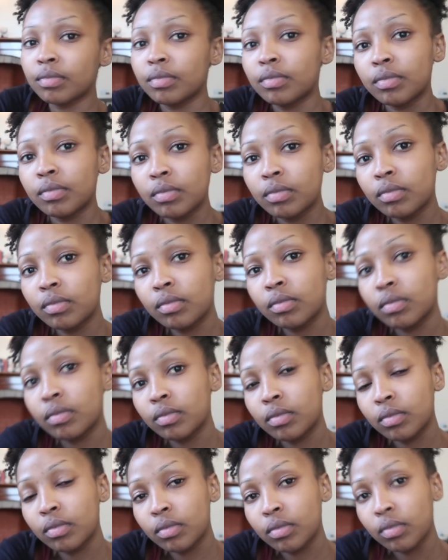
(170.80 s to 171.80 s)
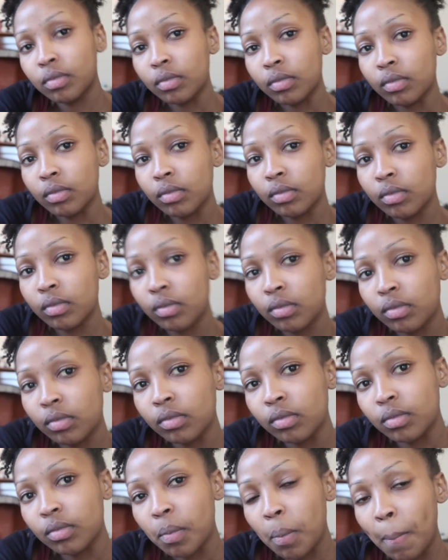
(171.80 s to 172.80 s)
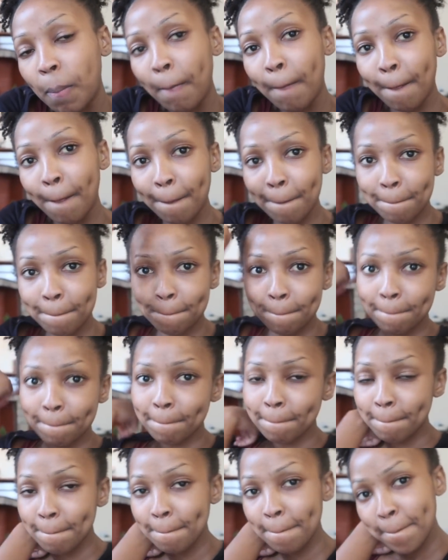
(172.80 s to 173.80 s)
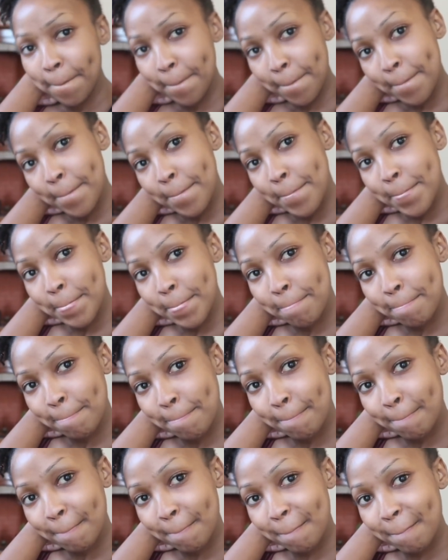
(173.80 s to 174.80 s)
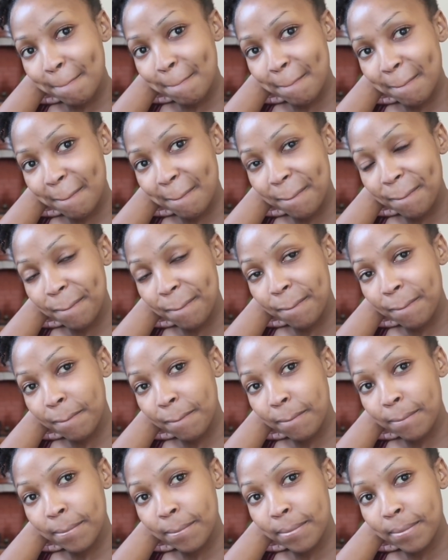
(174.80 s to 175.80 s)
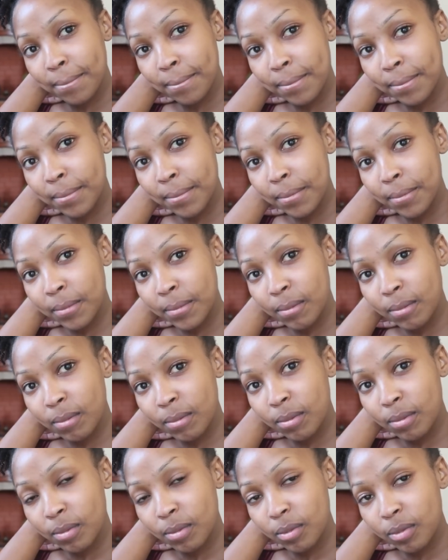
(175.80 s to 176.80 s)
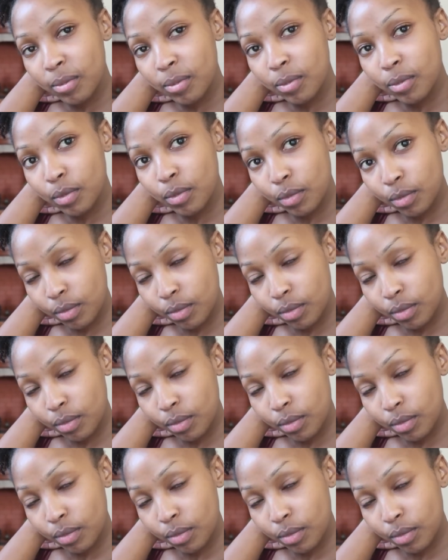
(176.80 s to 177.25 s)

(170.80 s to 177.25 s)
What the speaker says: (silent)